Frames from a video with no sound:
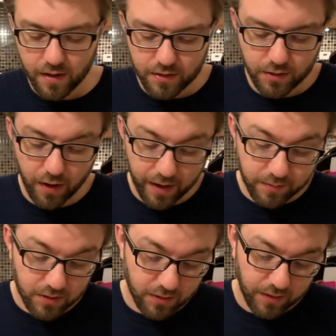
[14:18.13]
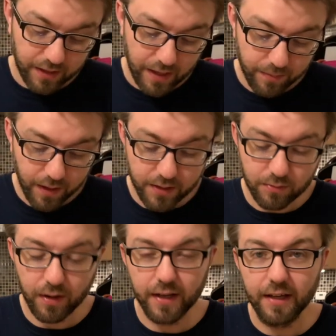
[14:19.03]
So I'm just going to keep this
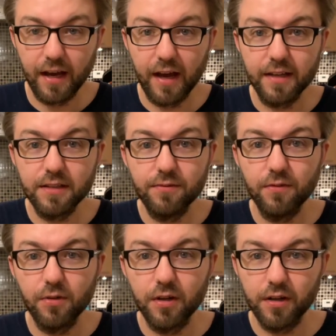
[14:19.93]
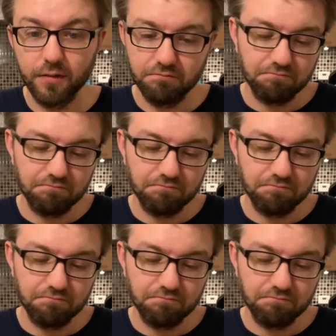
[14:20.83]
running, guys, for,